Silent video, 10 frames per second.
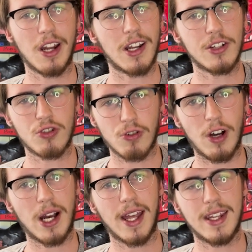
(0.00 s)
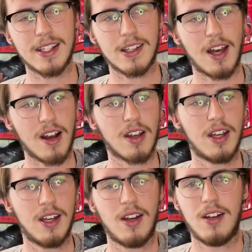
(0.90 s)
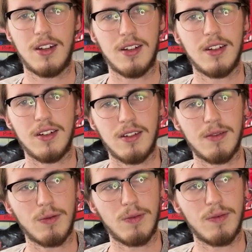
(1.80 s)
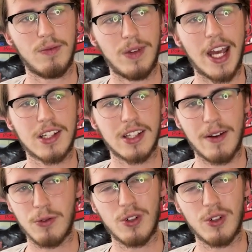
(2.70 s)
and his strike, and he's like next level.